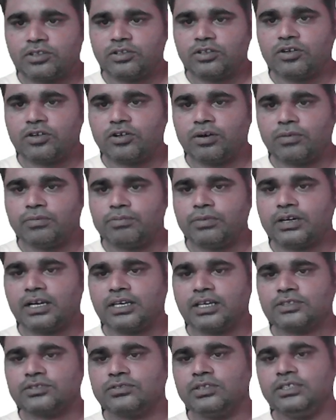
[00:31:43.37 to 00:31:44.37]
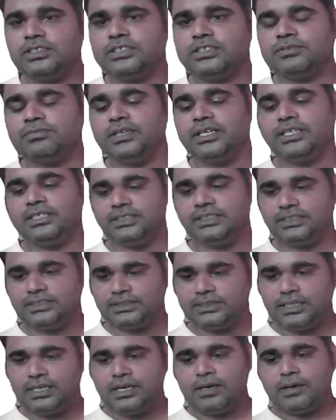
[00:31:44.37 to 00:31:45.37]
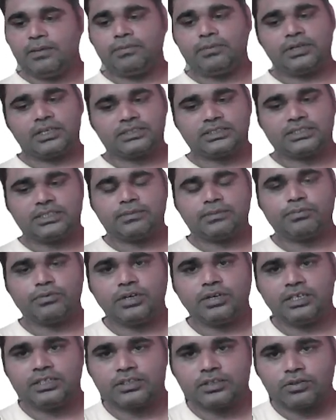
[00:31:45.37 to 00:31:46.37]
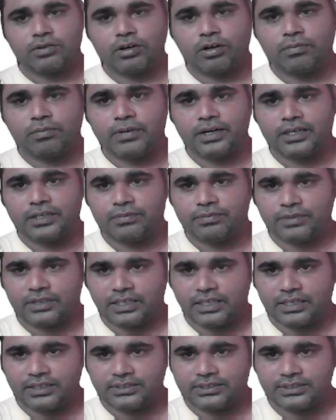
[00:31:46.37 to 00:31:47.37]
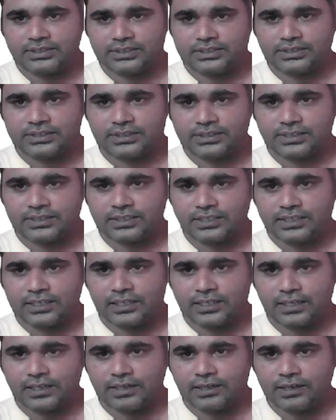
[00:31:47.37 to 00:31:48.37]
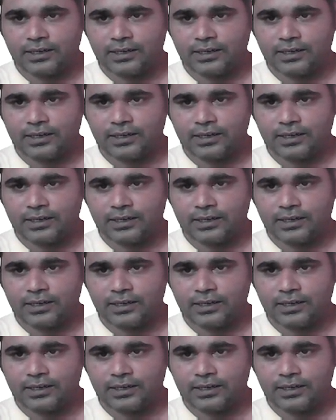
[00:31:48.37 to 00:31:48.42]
number actually it varies. For example, in the chlamydomonas, the